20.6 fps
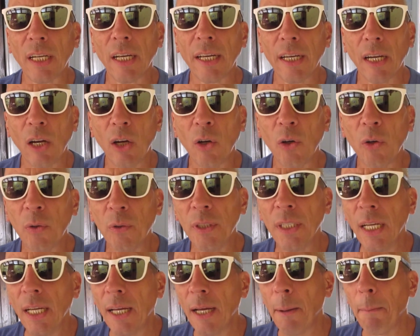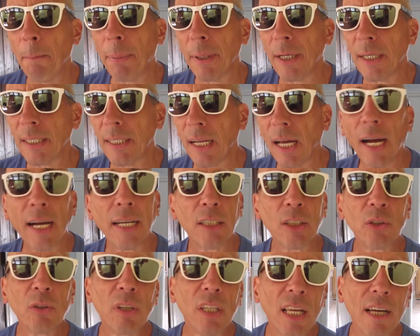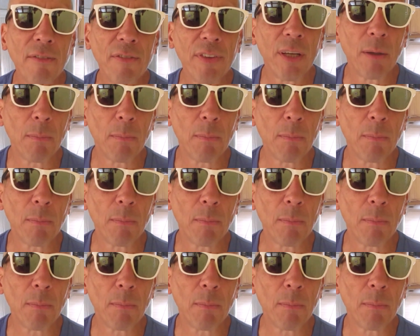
that I own, but I do love